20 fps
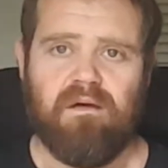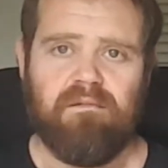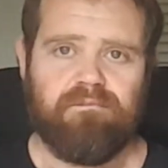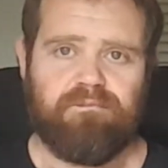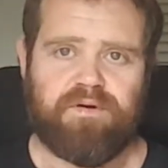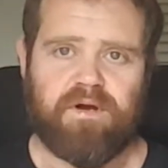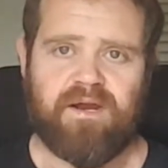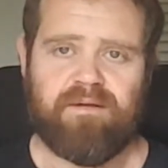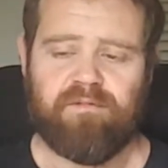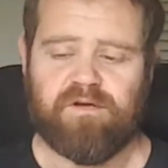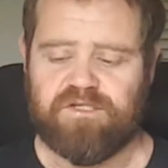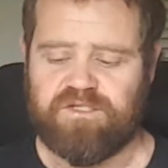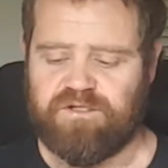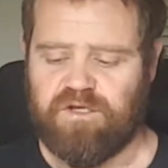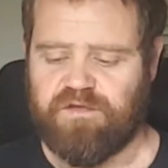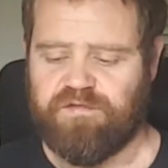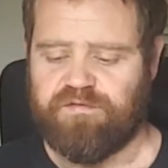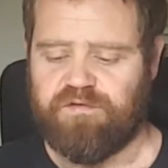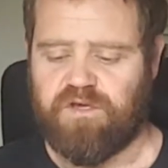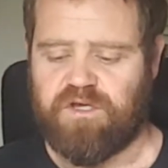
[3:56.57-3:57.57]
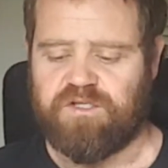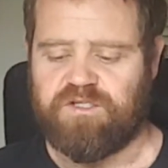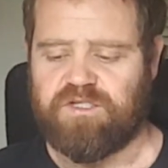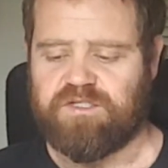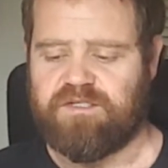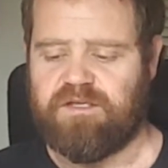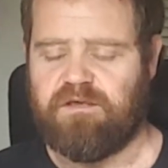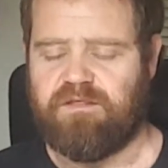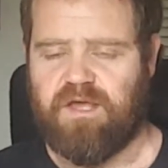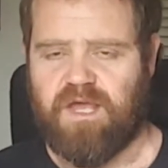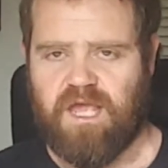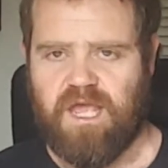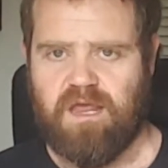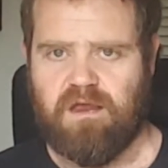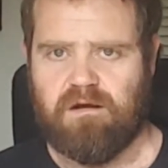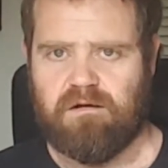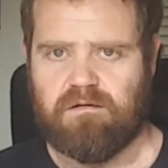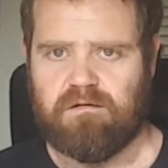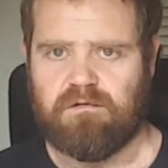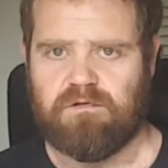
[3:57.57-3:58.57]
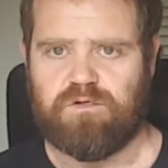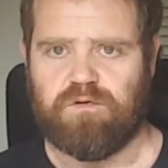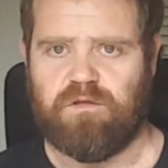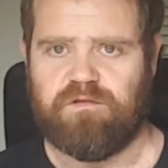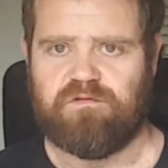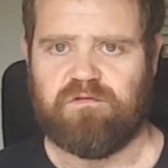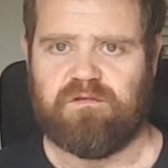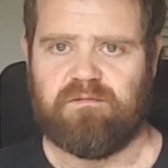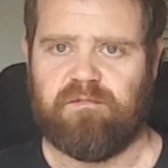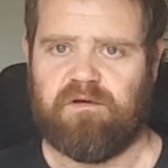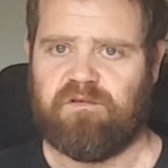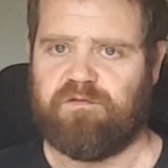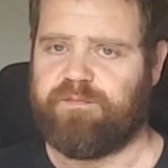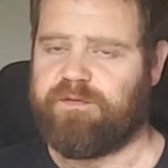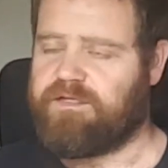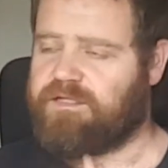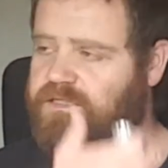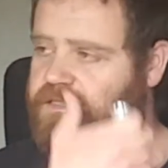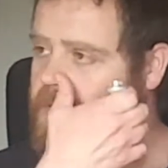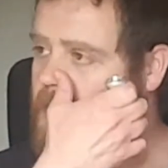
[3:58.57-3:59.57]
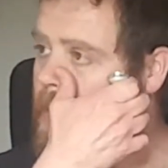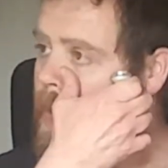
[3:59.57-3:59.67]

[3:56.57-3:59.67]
Pretty much nothing. You can just hear the air going through the mouthpiece.